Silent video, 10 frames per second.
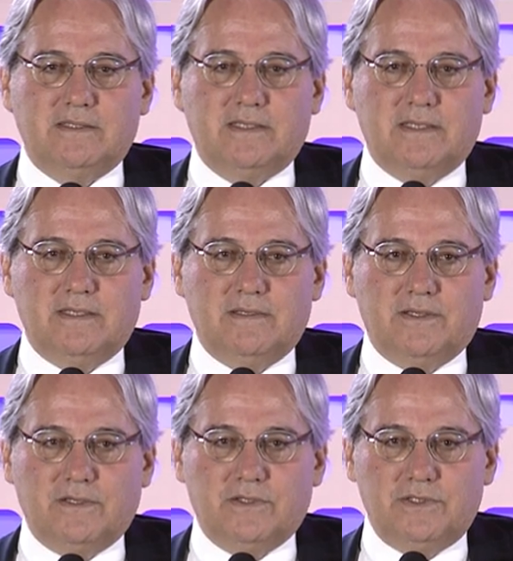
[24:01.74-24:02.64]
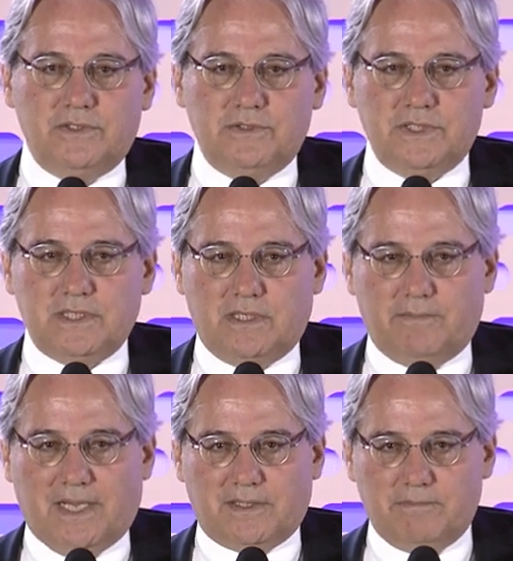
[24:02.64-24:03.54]
the good news
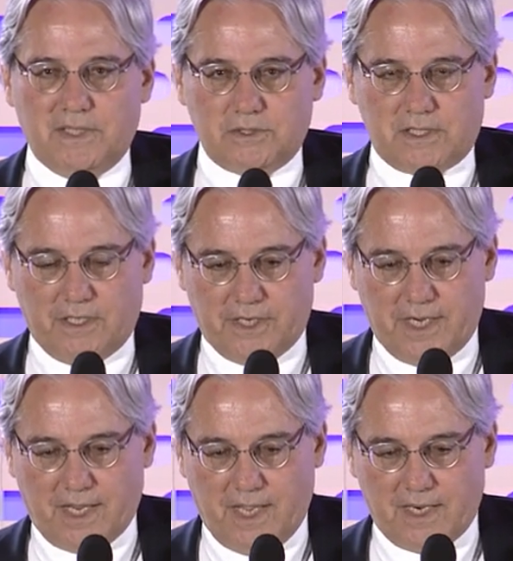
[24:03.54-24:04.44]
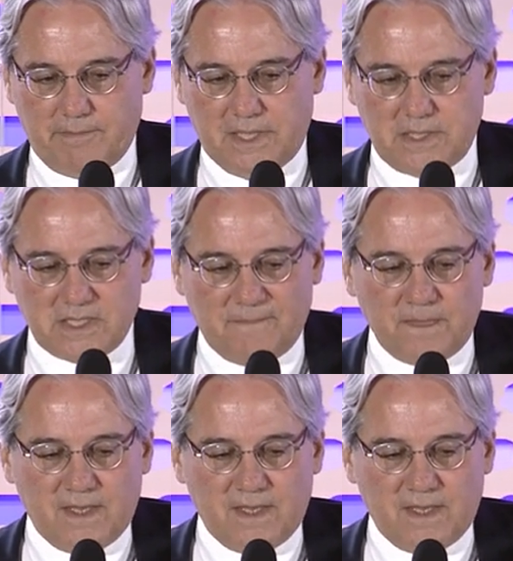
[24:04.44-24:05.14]
about the military academies